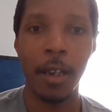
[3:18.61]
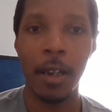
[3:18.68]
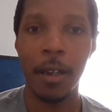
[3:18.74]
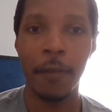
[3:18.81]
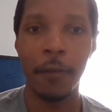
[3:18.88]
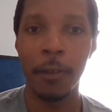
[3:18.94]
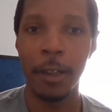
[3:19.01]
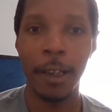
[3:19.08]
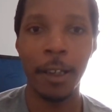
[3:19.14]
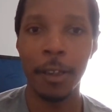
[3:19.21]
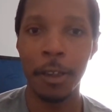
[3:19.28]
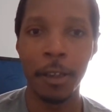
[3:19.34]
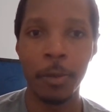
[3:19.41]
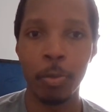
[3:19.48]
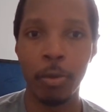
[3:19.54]
I feel like
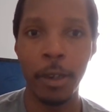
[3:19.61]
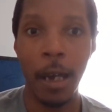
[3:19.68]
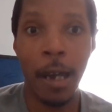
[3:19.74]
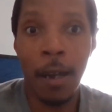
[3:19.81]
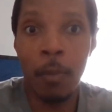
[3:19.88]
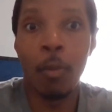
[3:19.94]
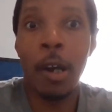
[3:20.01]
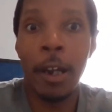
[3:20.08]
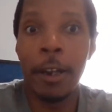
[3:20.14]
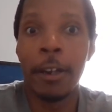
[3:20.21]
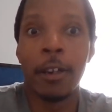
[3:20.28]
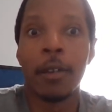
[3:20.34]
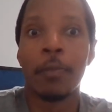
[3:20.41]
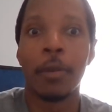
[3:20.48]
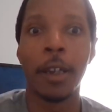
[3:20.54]
at this point, I'm
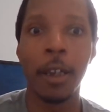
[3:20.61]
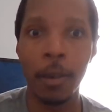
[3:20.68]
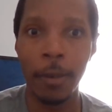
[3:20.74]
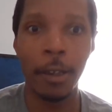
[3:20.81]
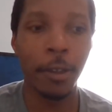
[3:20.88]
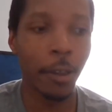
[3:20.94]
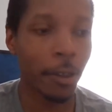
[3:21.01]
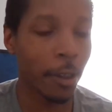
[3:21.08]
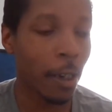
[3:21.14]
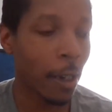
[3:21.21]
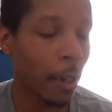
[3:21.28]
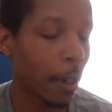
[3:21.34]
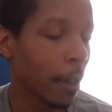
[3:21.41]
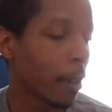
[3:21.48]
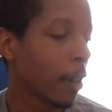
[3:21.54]
whining and complaining about this
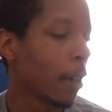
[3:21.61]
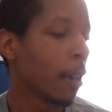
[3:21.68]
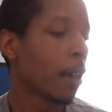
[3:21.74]
guy.